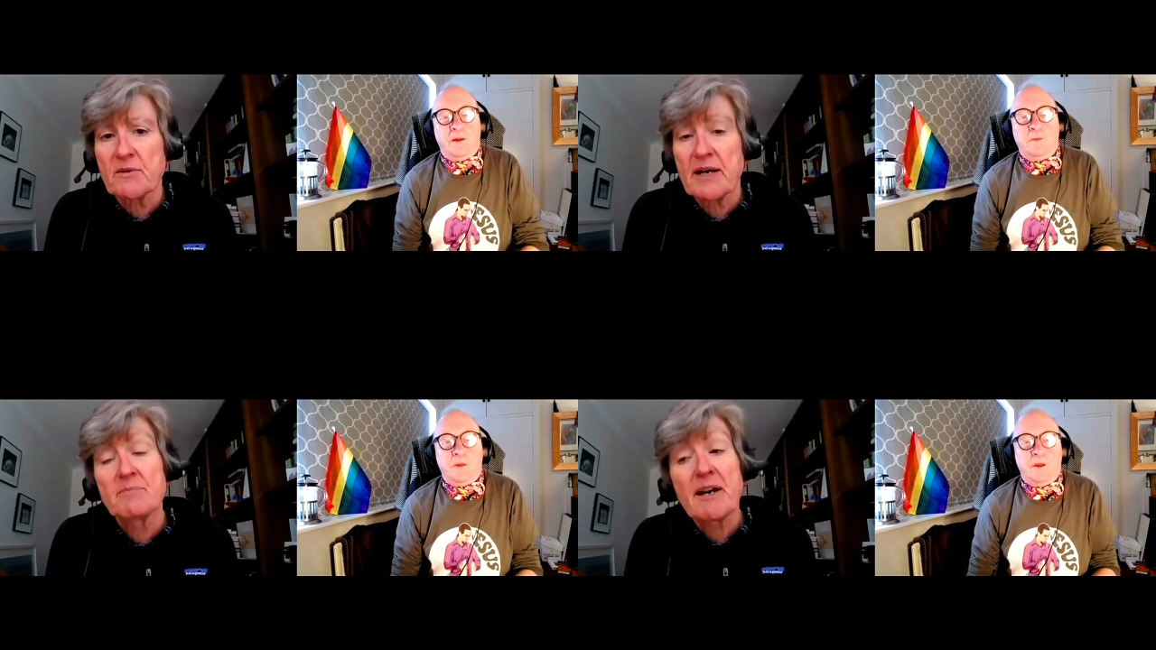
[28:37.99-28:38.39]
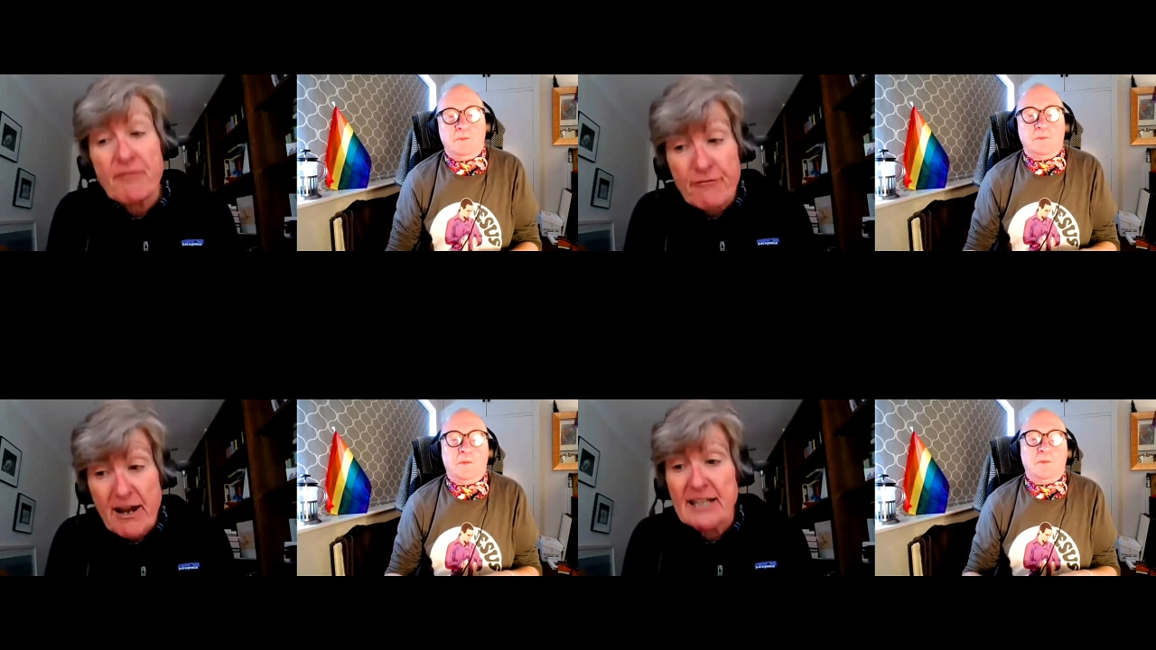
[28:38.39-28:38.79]
Speaker 1: And my
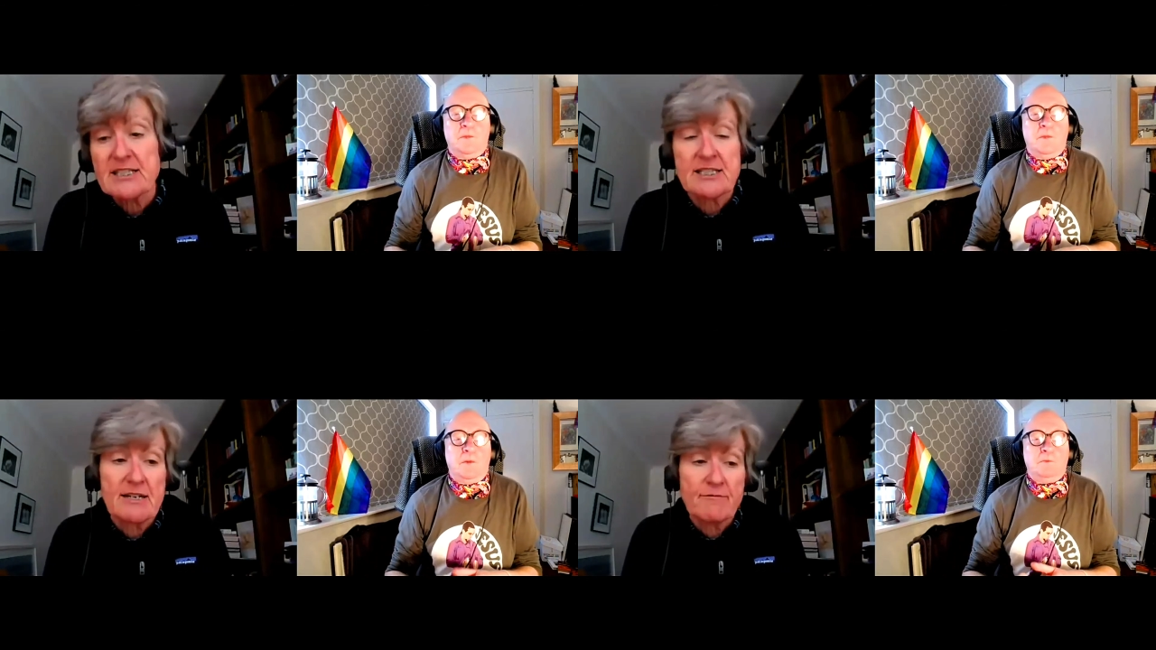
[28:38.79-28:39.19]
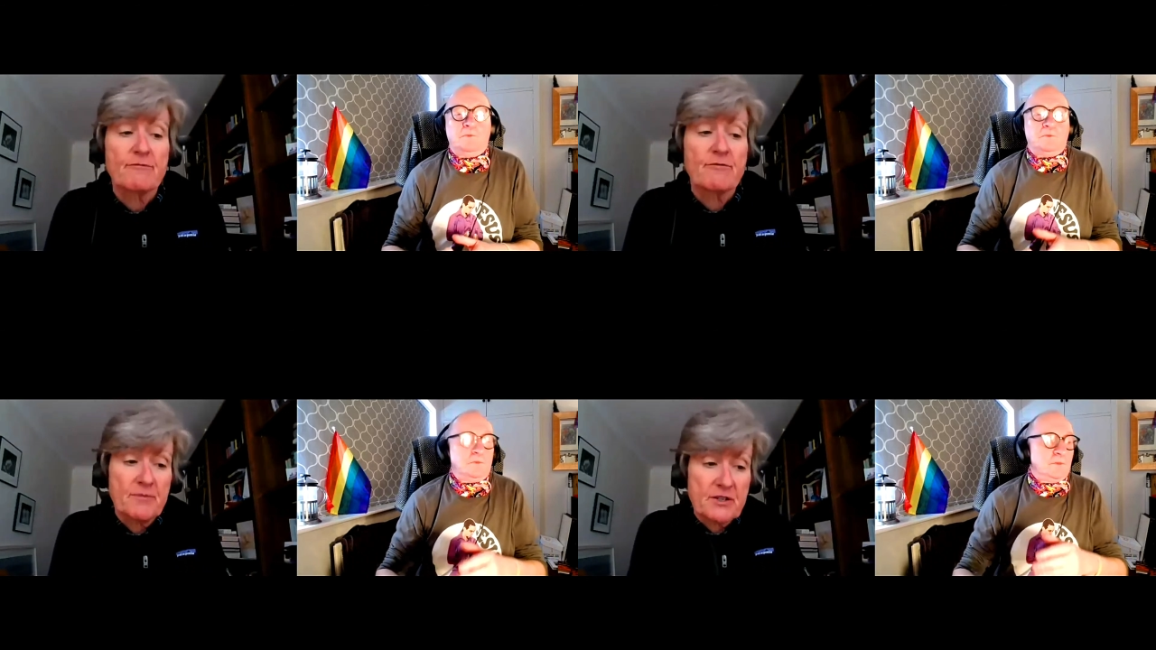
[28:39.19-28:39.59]
friends, even
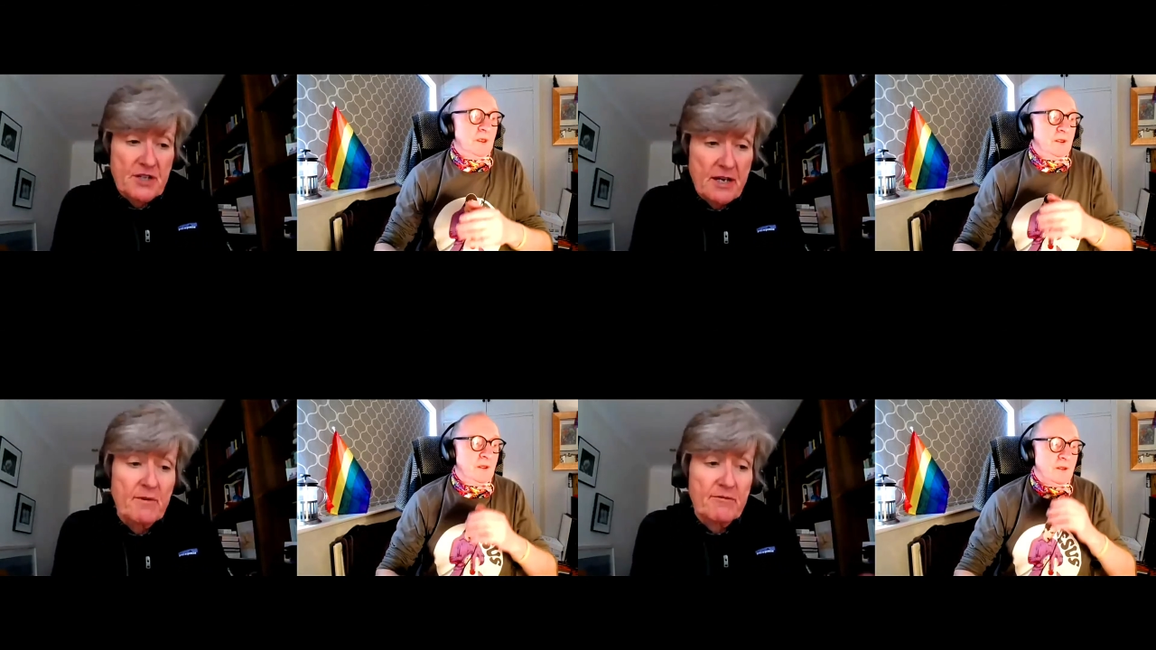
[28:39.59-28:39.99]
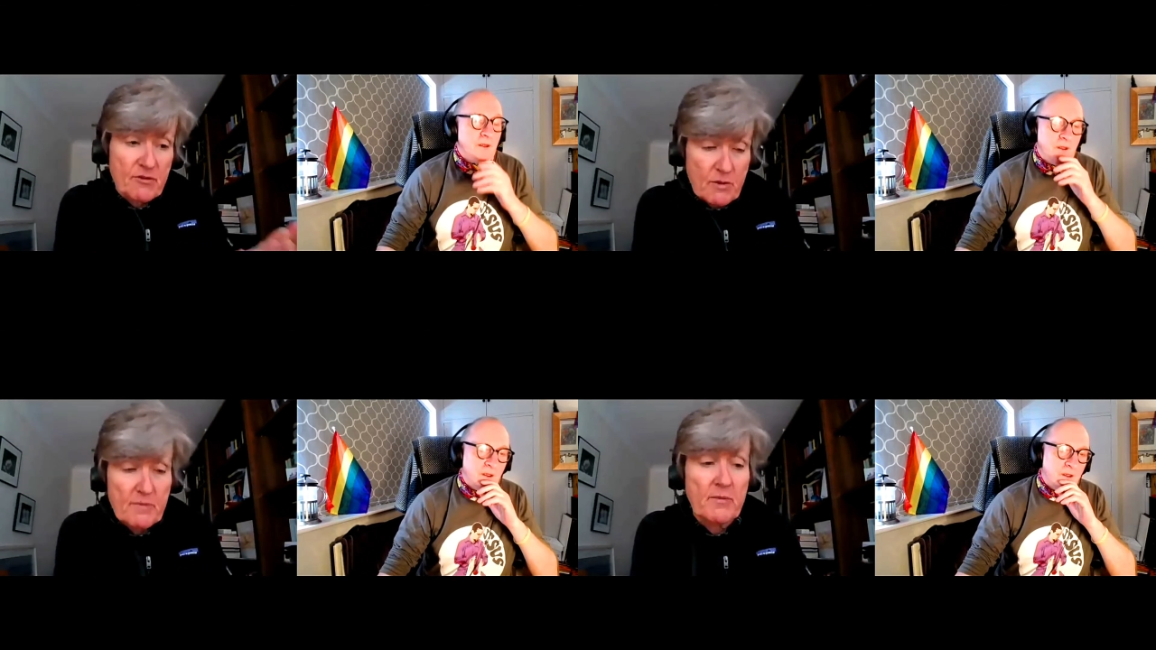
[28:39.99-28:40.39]
from the time of the
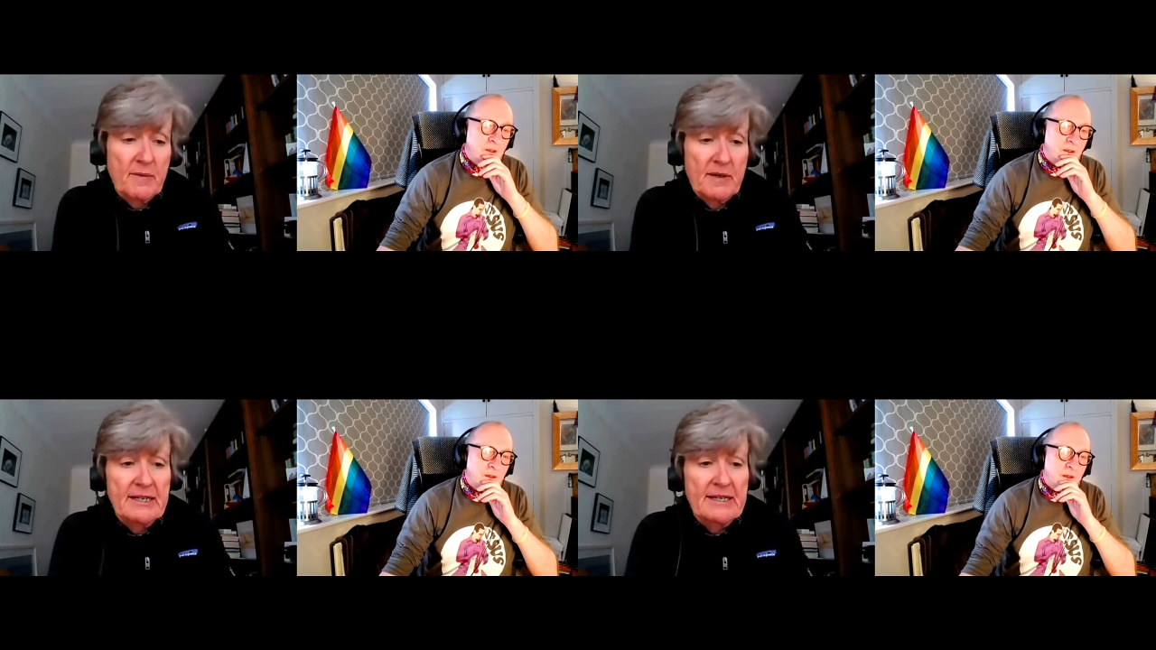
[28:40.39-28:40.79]
swimming Women